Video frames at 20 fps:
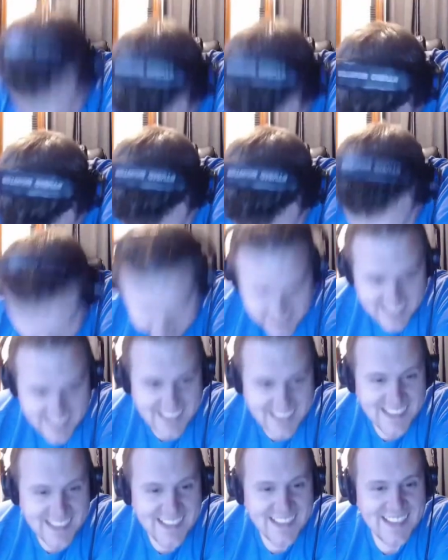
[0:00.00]

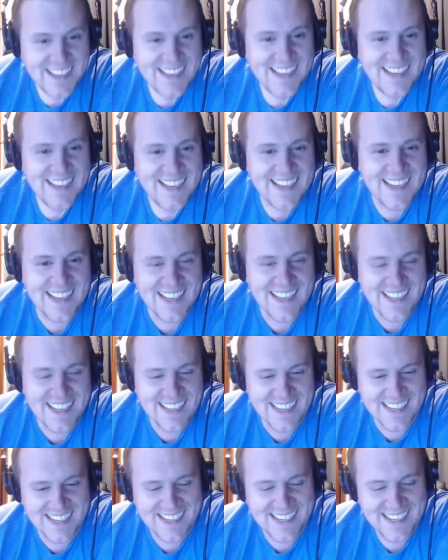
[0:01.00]

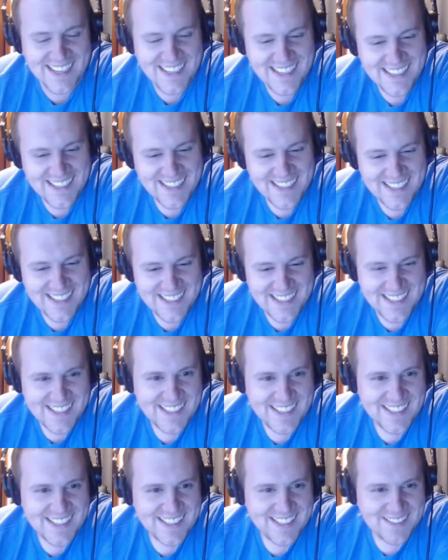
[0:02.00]

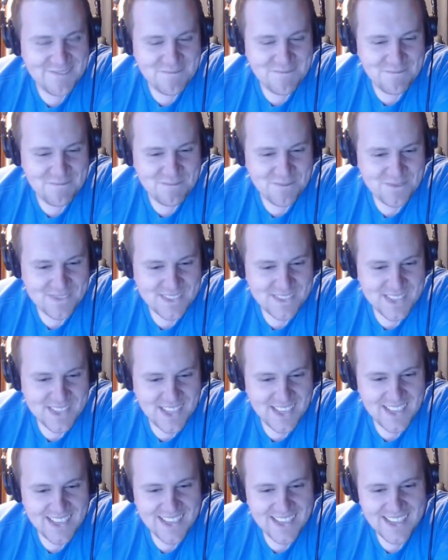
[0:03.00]

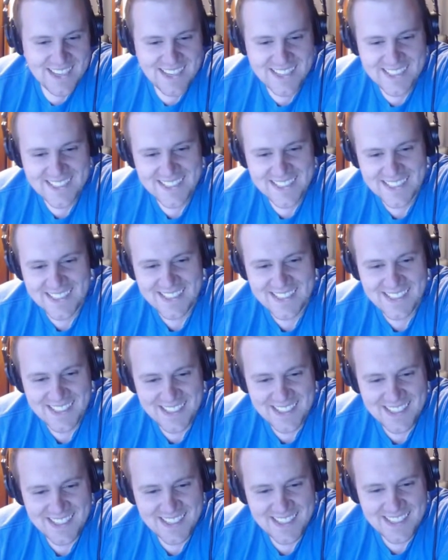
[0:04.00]

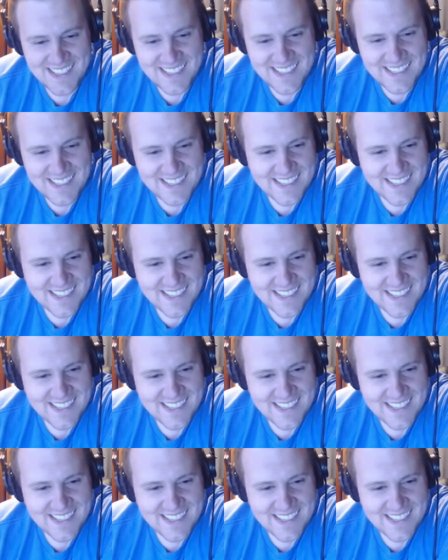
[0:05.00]
(silent)